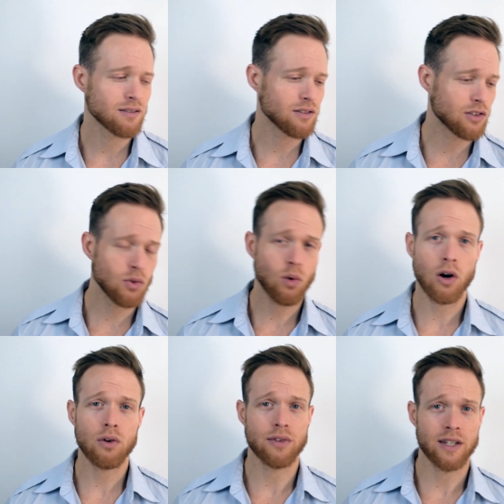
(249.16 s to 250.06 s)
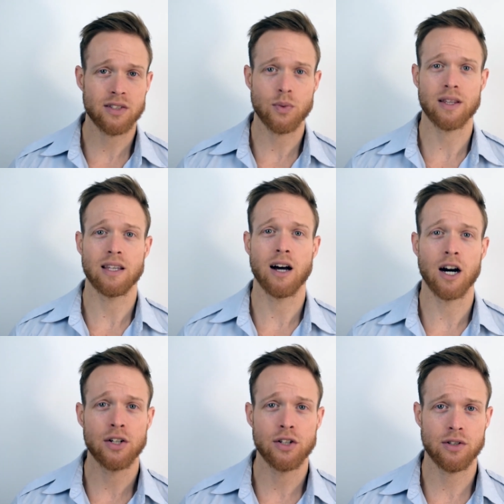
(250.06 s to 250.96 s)
do all this with the
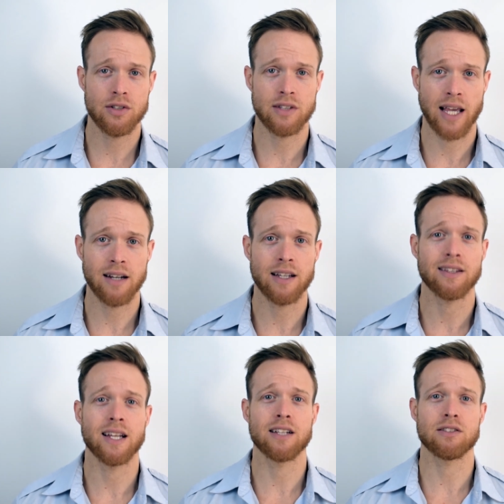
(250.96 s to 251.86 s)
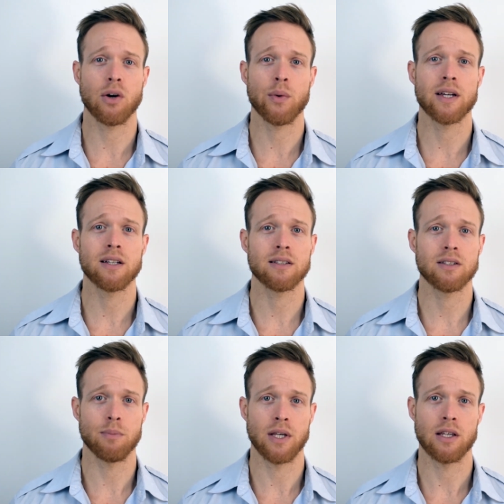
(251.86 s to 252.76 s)
understanding that it's going
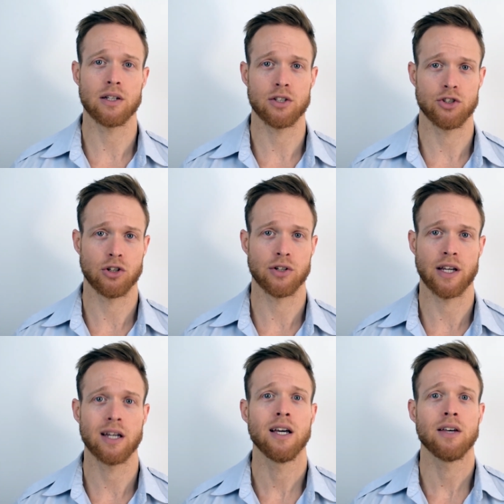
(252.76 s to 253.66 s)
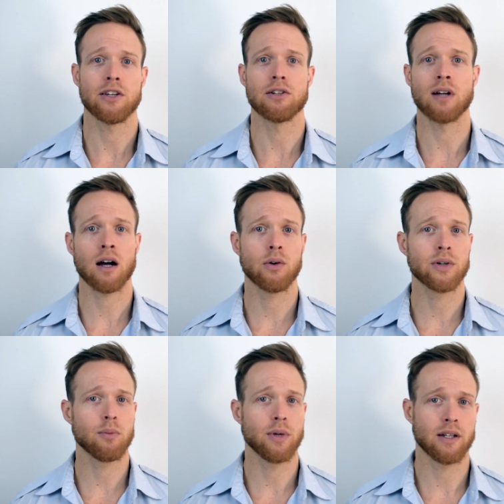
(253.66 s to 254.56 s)
to be a journey, that you're not going
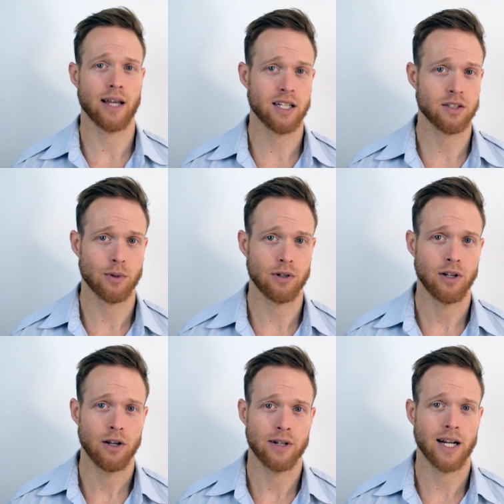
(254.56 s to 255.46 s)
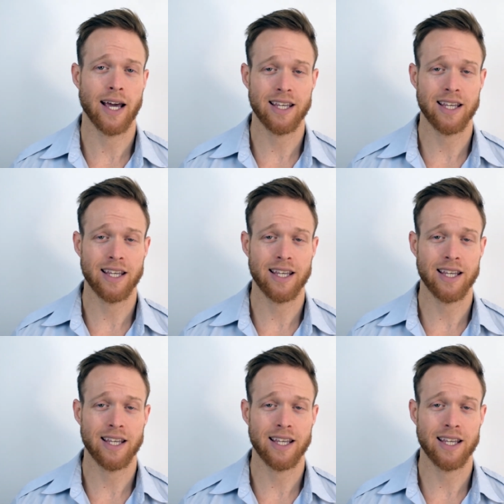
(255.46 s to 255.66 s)
to be an expert, right?